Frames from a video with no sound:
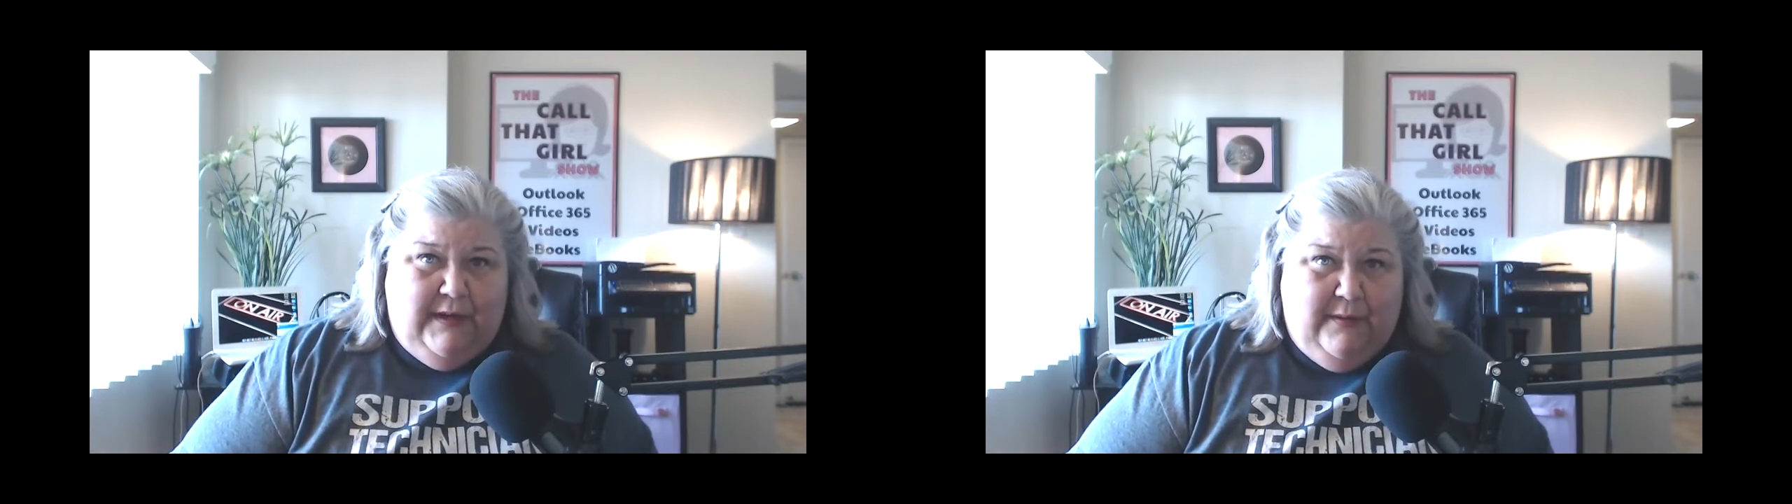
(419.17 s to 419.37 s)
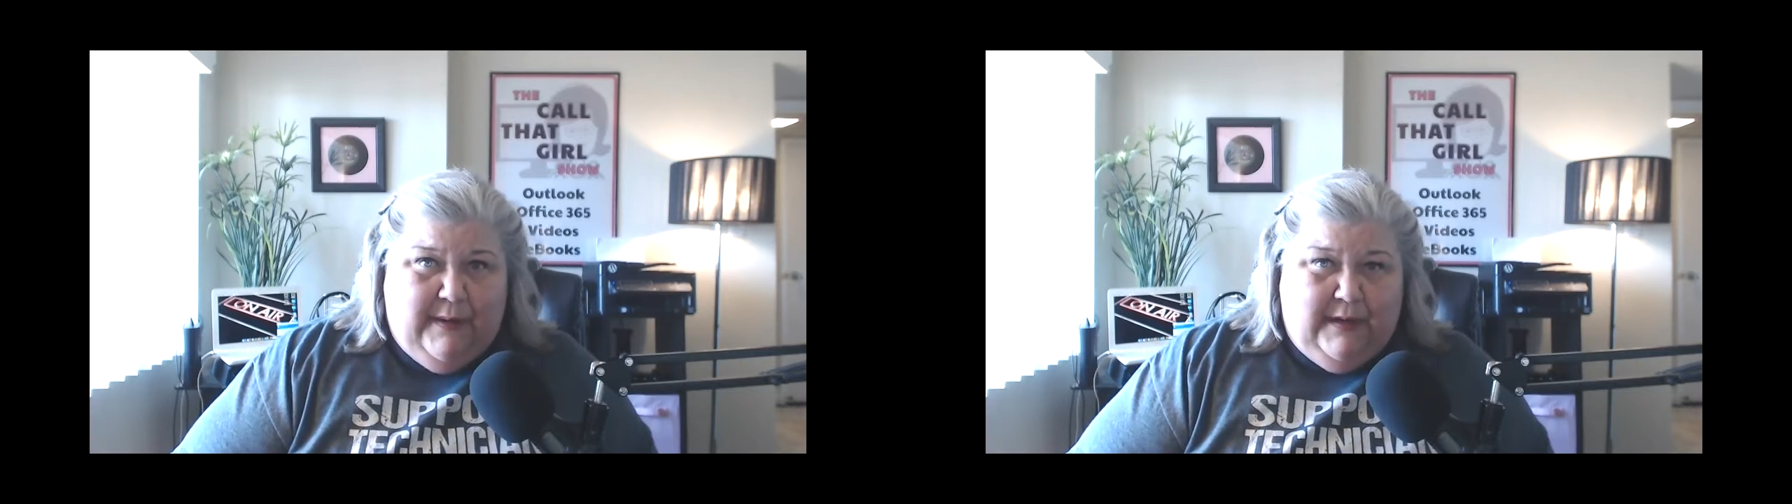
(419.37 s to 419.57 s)

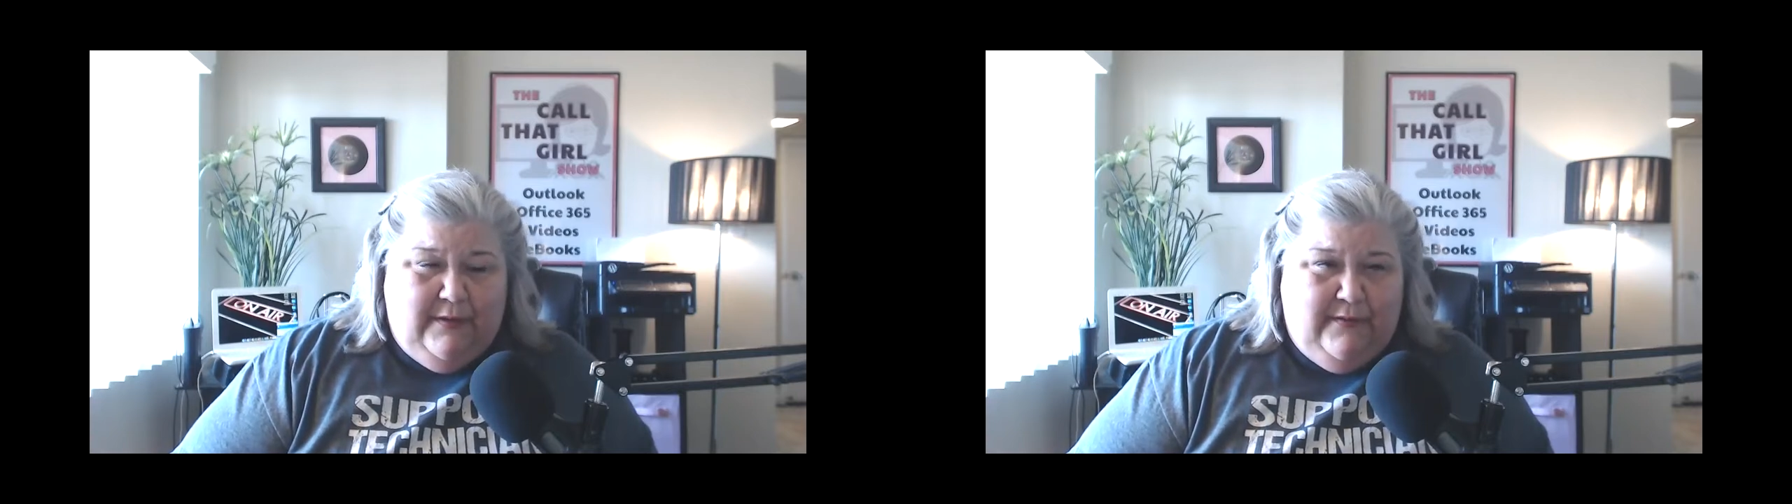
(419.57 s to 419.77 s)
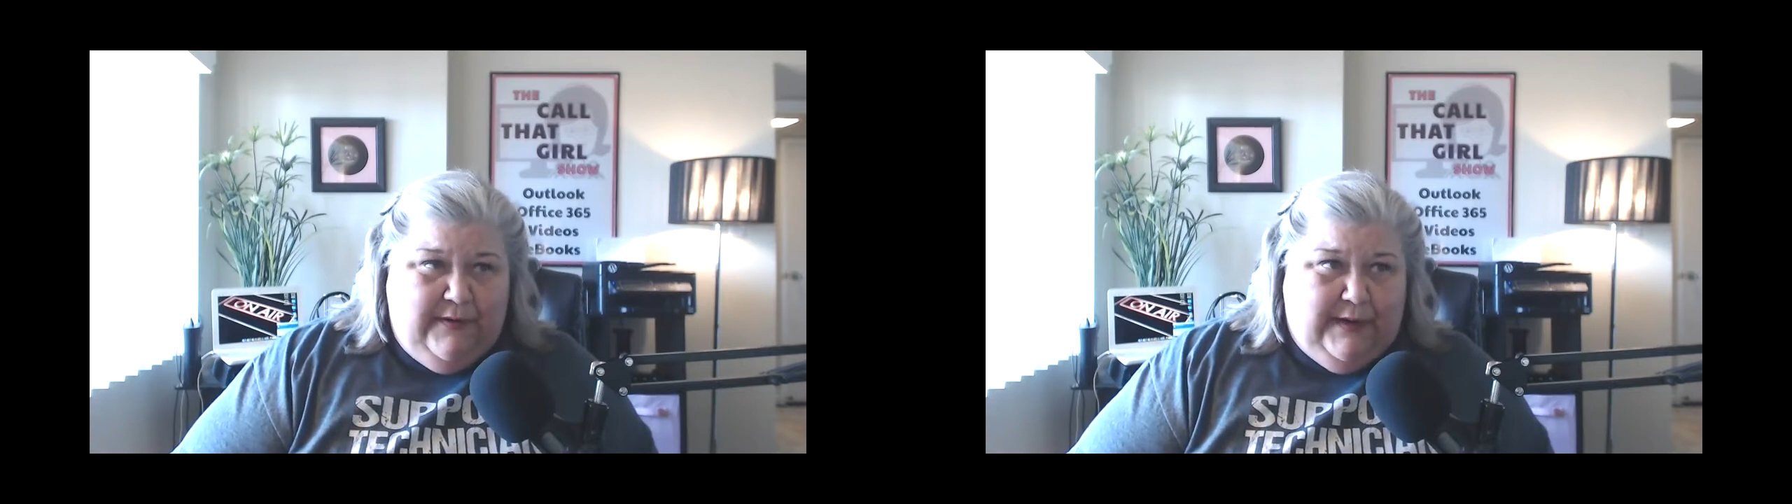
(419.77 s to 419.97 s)
in the bottom
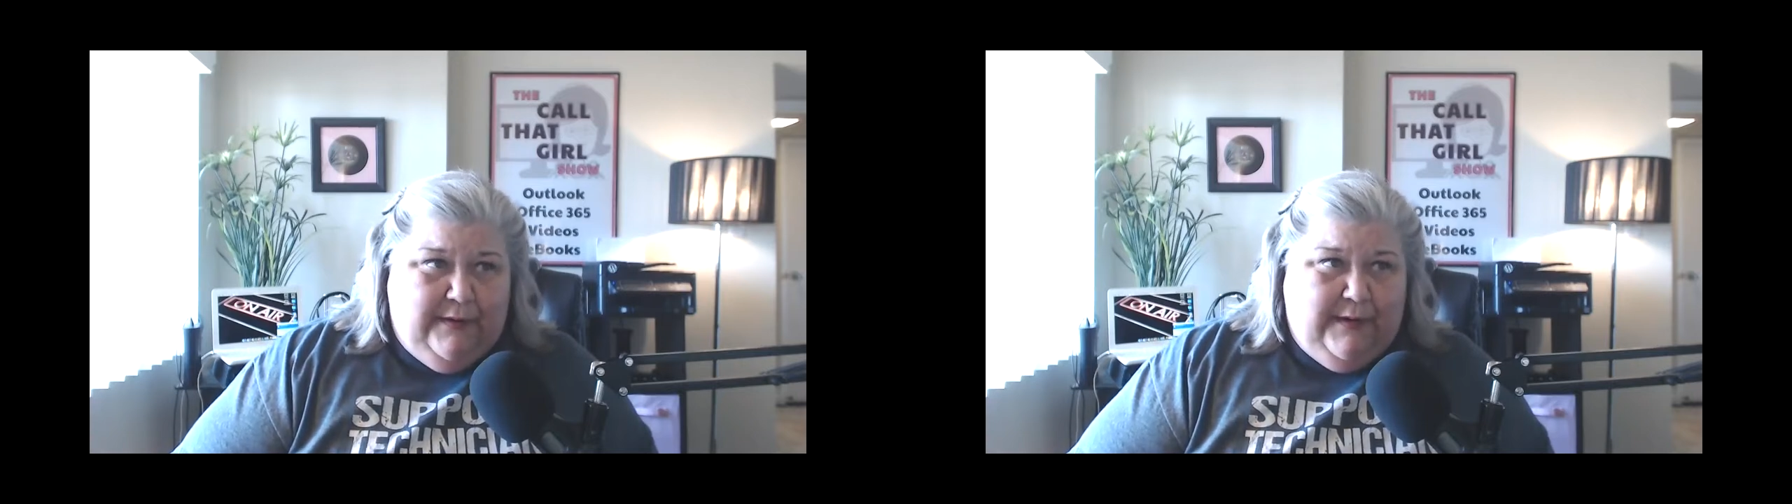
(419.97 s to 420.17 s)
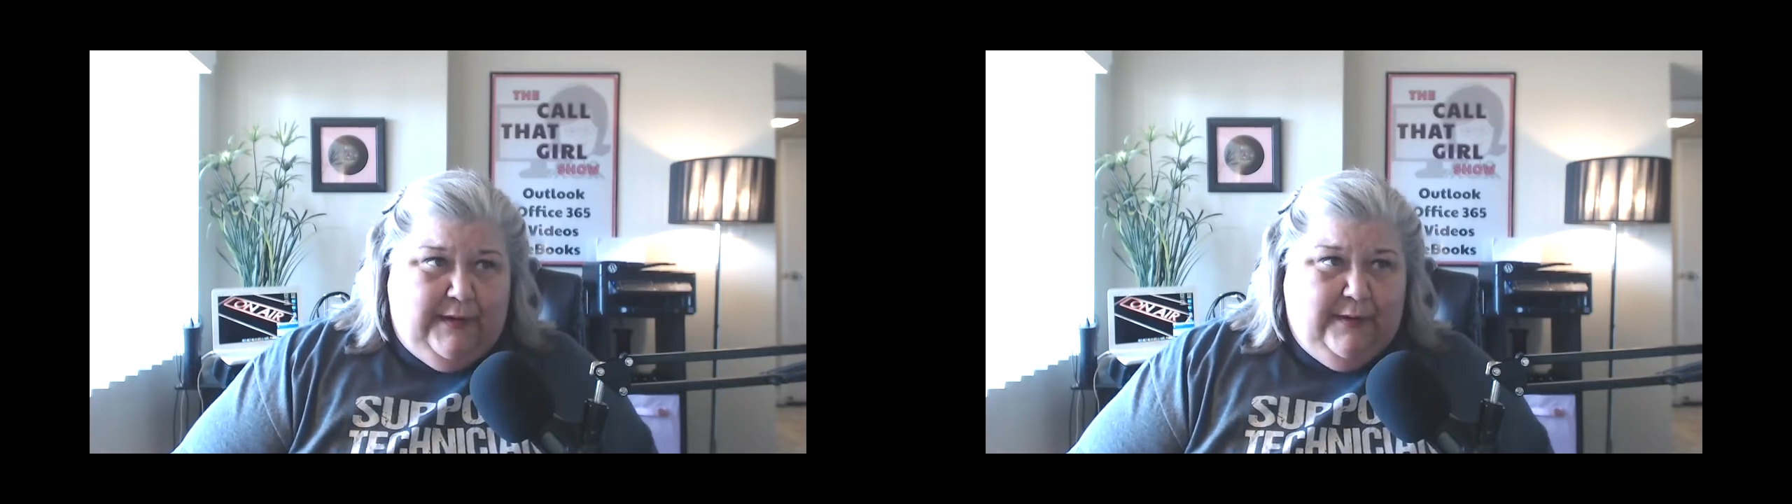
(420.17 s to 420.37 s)
of the
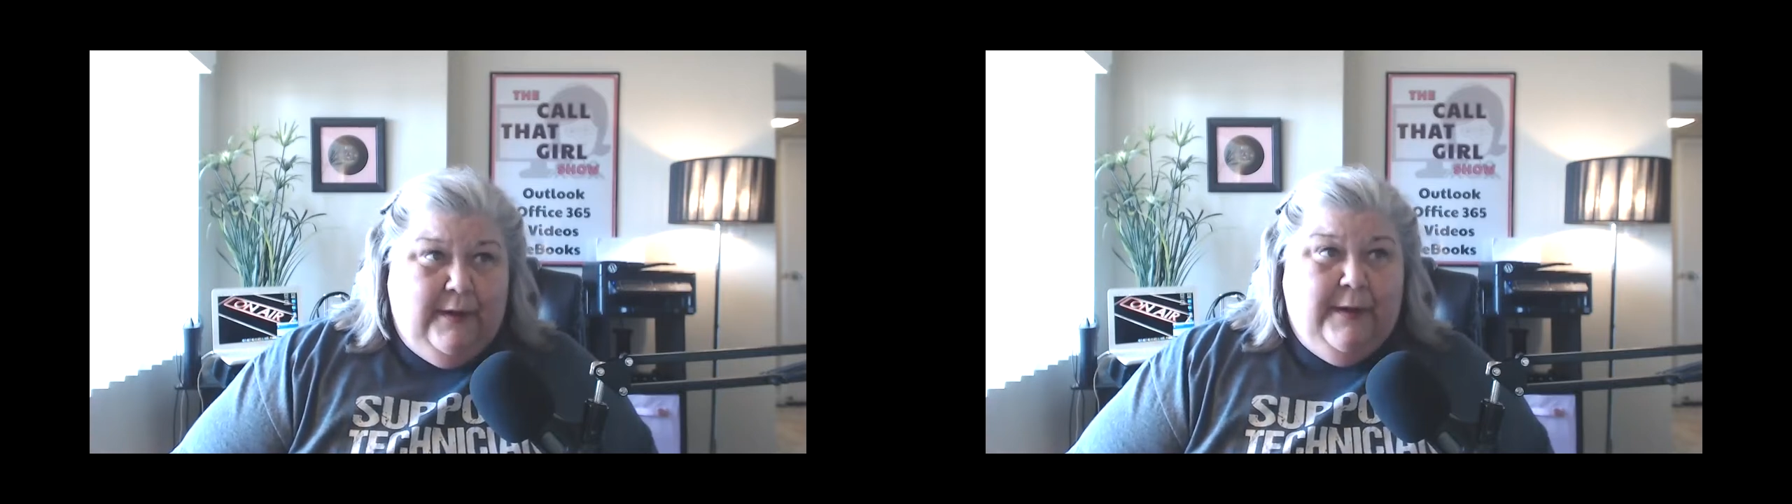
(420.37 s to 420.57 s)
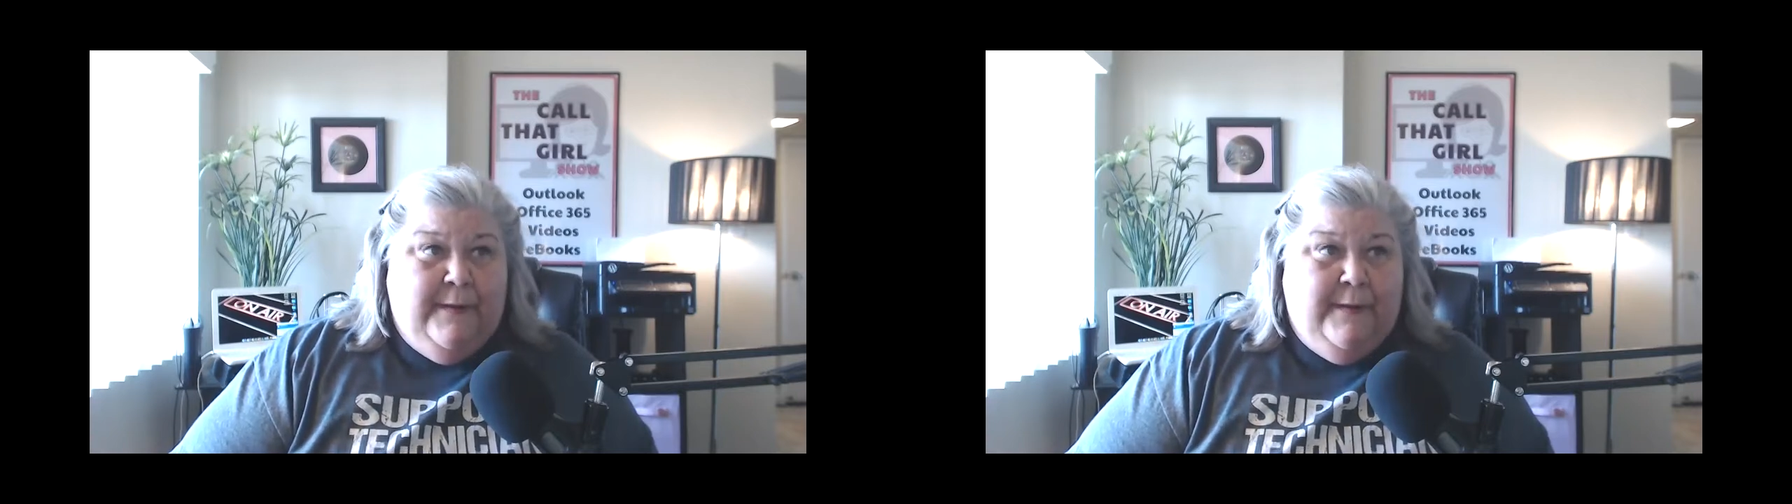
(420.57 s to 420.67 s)
video here.